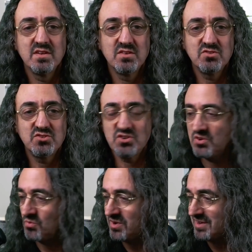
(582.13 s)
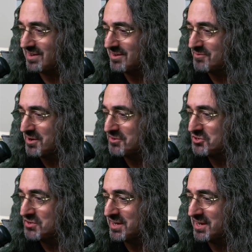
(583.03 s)
show you one other
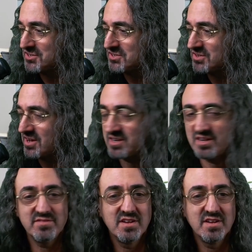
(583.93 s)
trick I just thought of.